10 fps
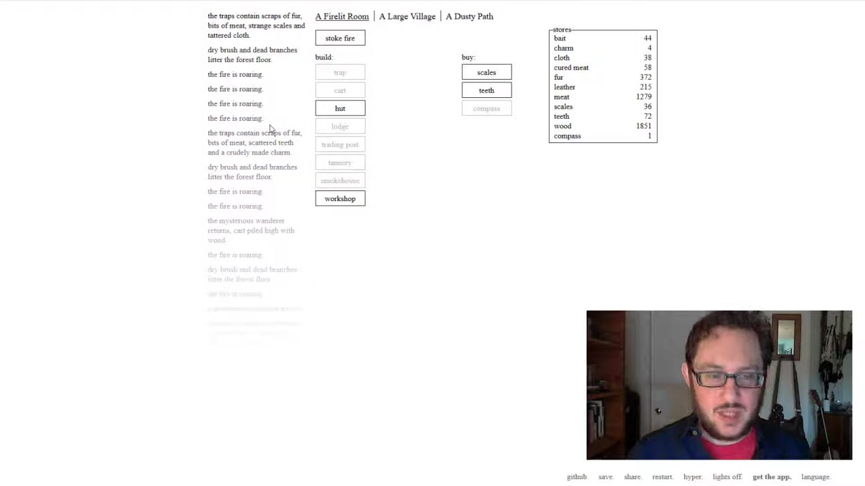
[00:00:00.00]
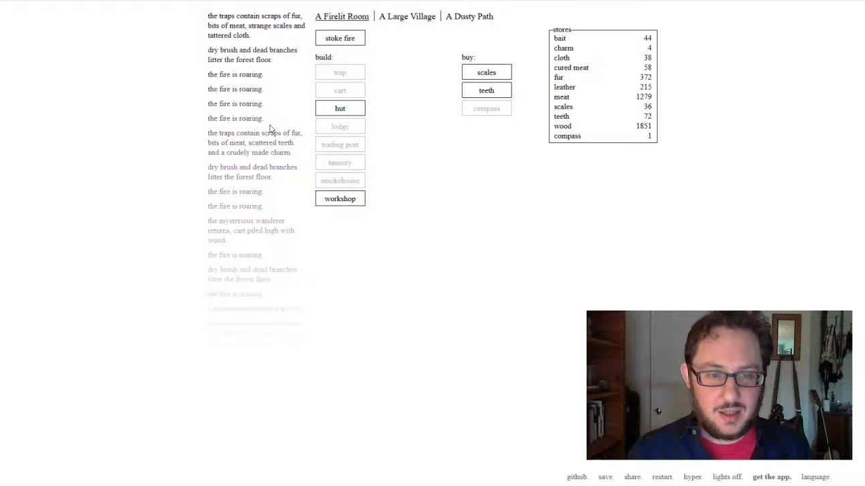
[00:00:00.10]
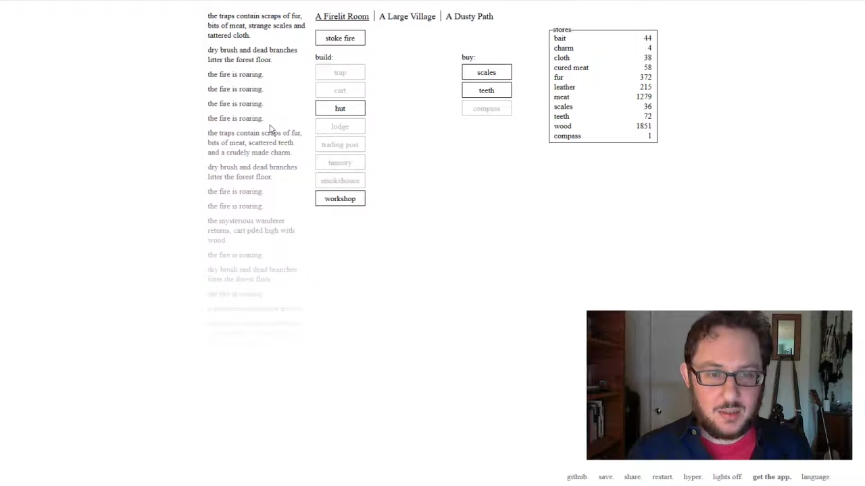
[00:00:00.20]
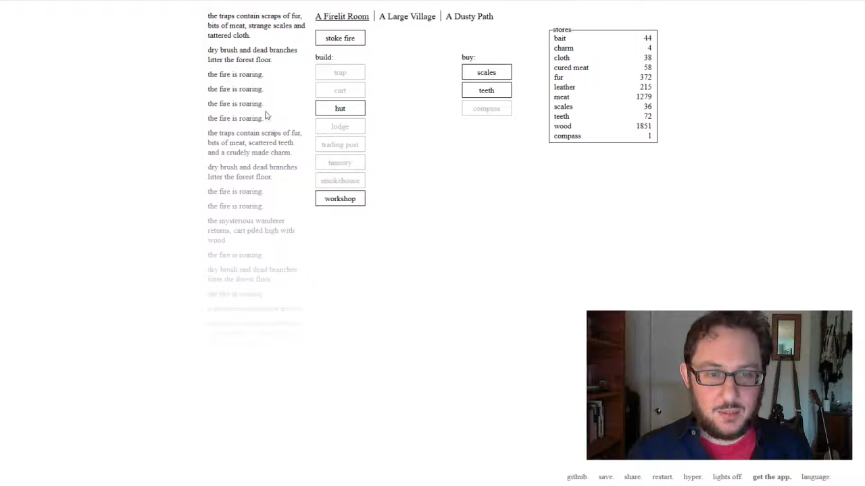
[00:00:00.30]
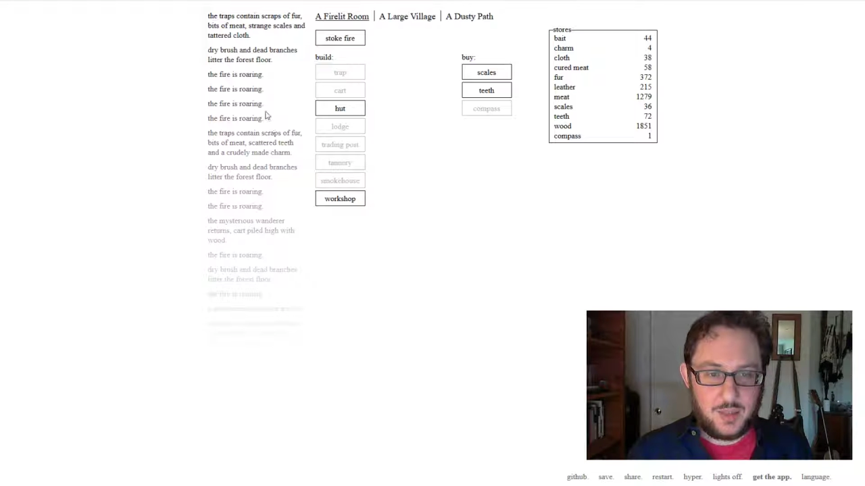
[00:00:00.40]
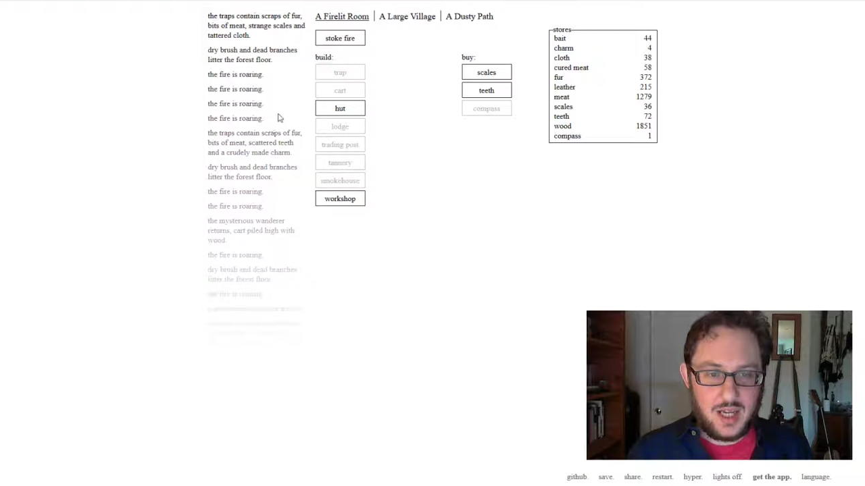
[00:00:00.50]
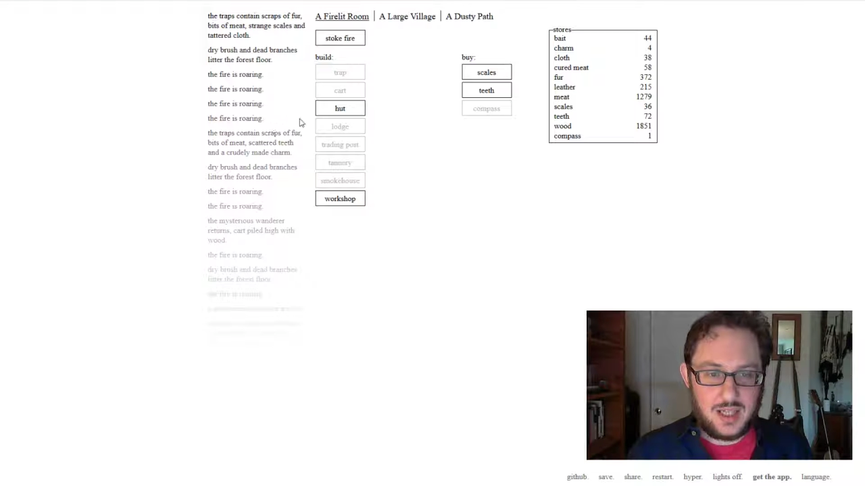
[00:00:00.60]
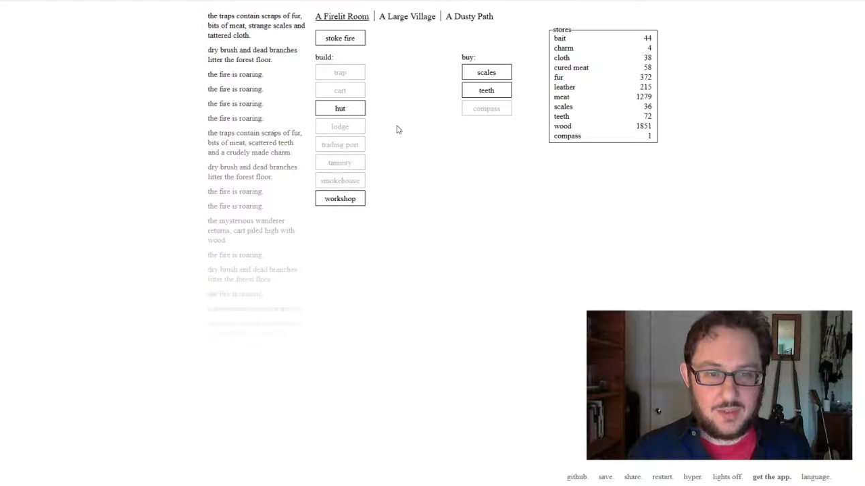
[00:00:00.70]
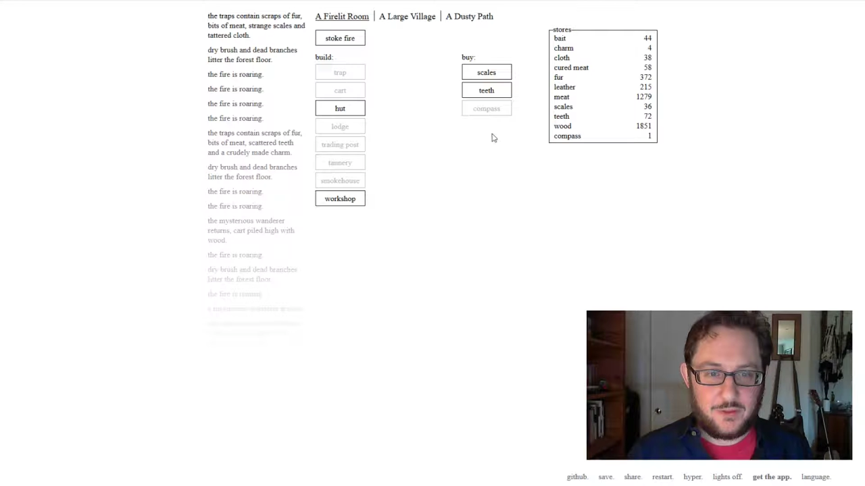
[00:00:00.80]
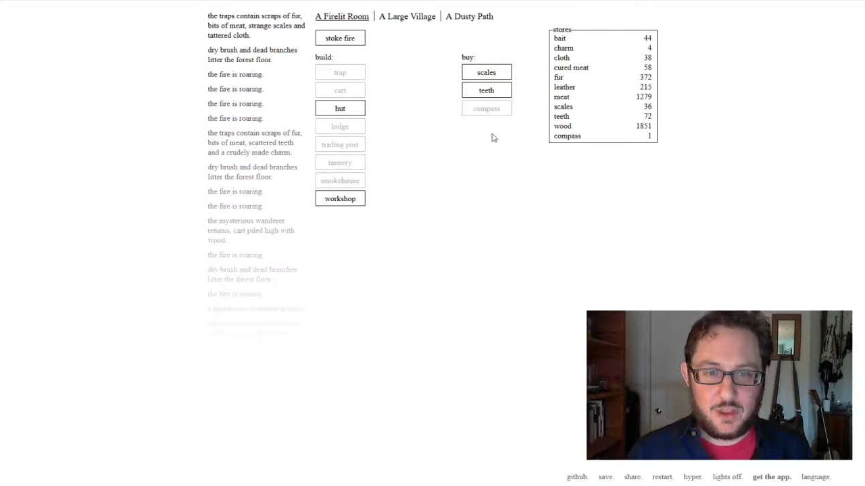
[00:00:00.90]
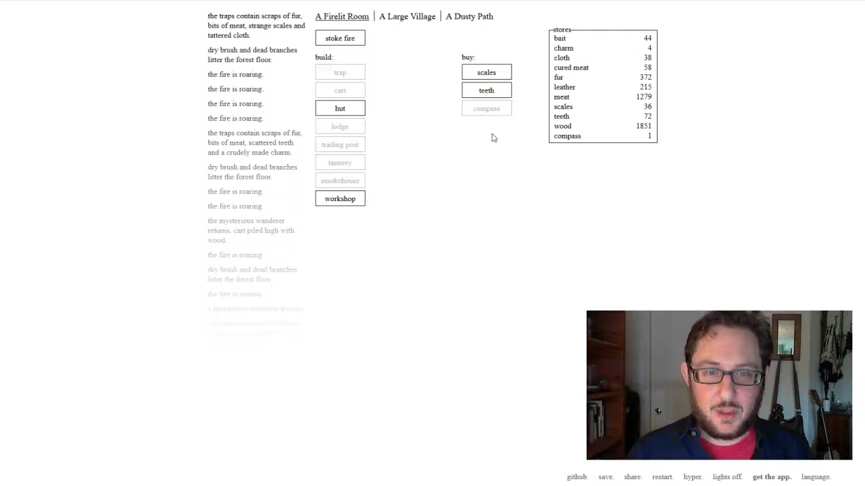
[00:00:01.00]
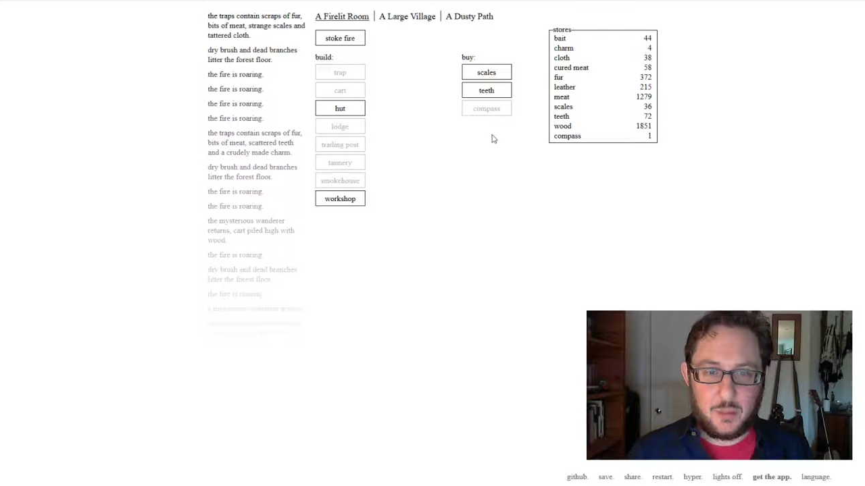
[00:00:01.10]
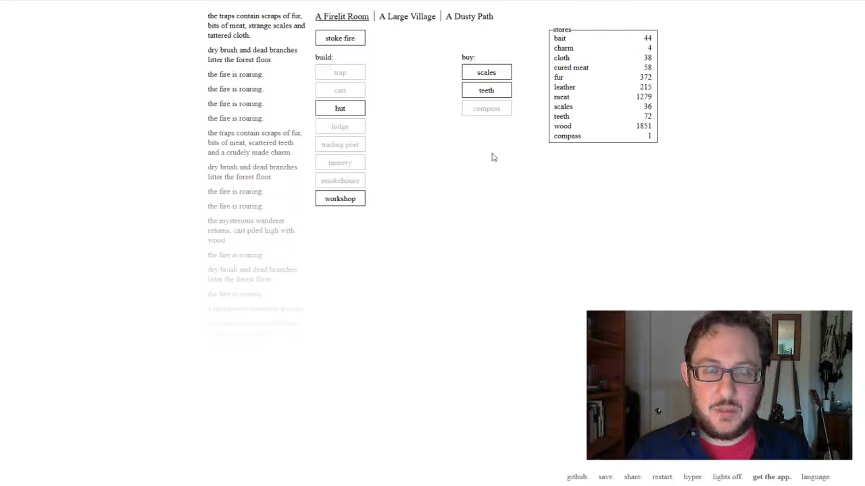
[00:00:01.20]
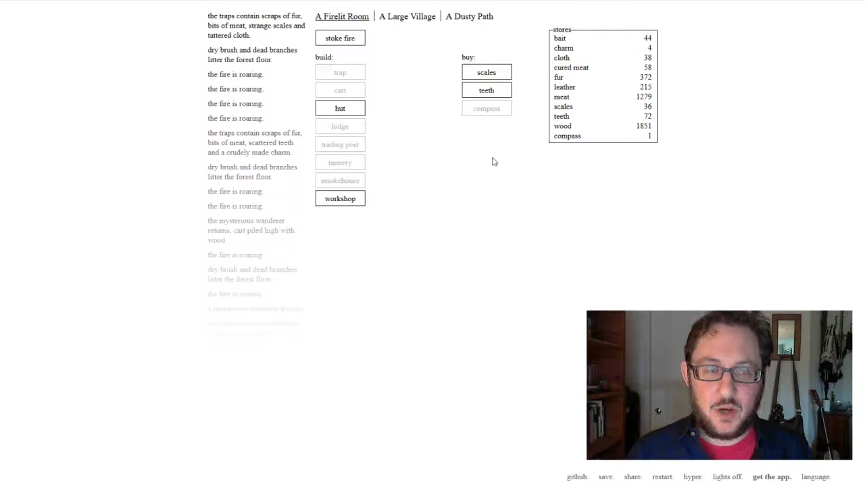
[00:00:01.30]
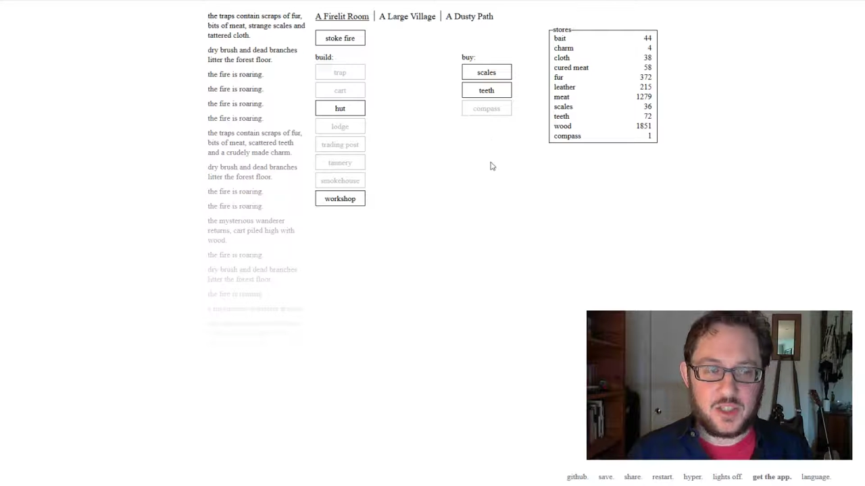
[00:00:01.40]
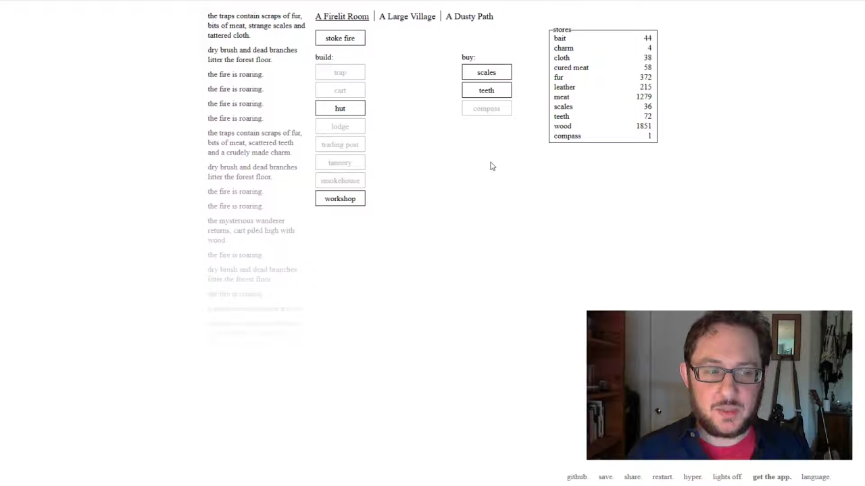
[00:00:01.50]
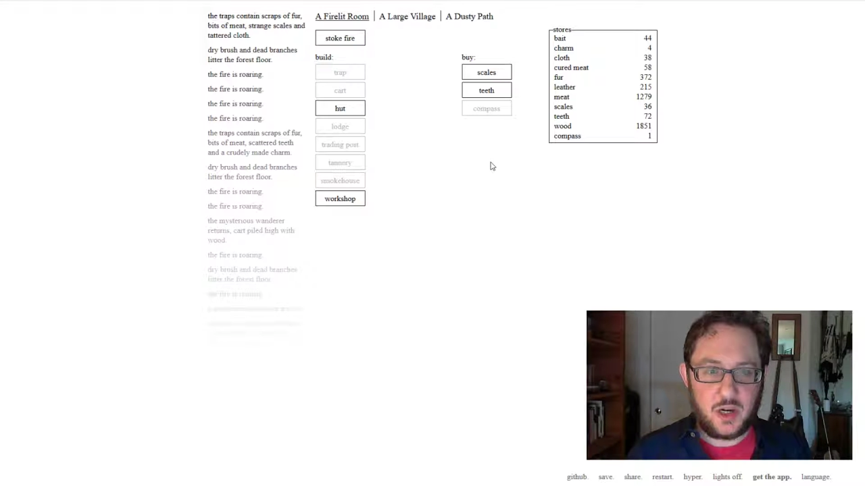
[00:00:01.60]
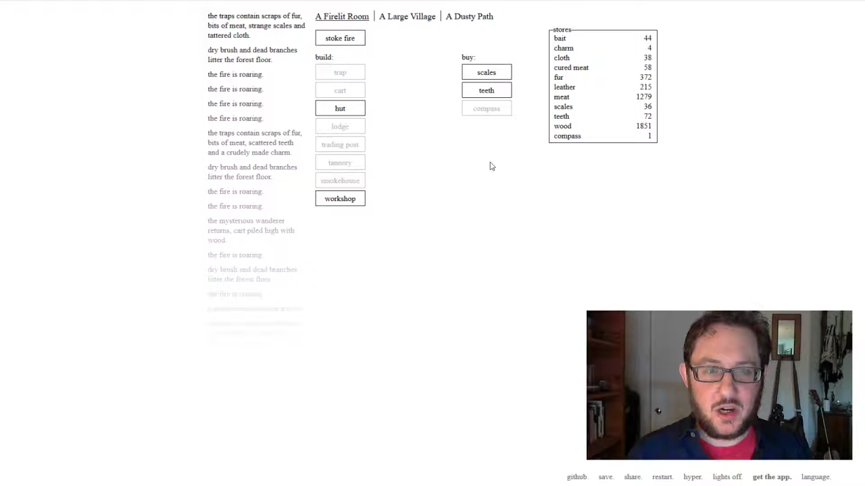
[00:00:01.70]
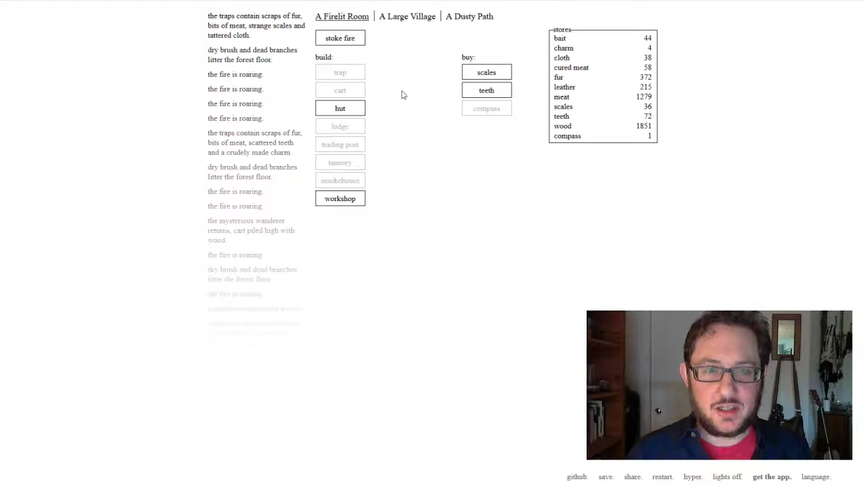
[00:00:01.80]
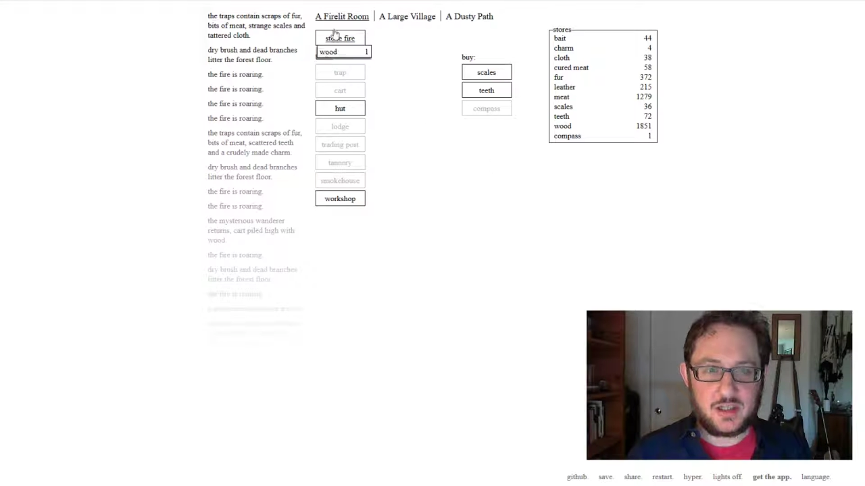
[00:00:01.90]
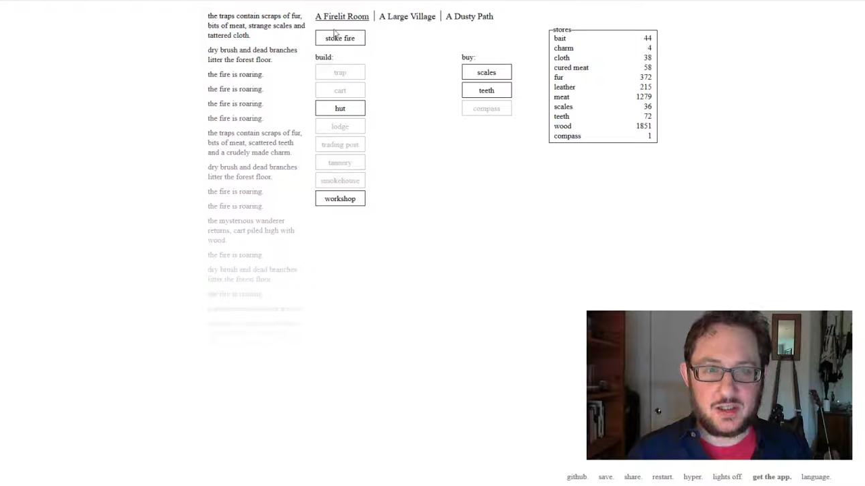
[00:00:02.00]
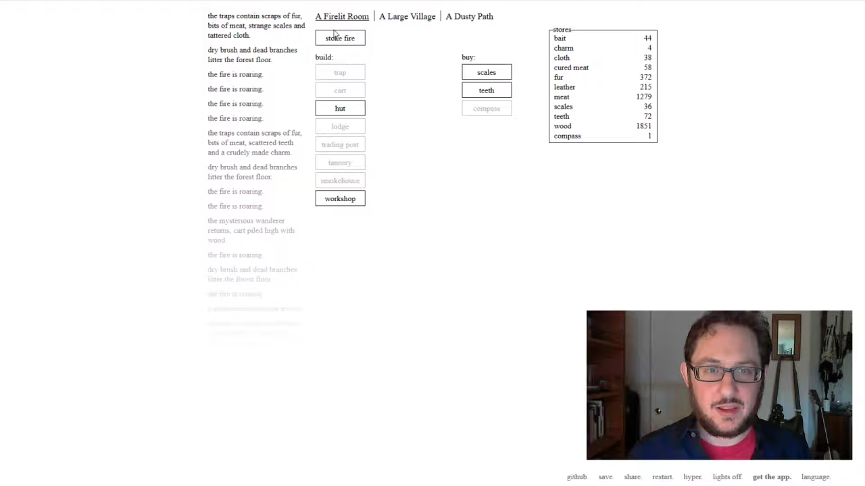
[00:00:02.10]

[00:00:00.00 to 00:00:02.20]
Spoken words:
But for the most part,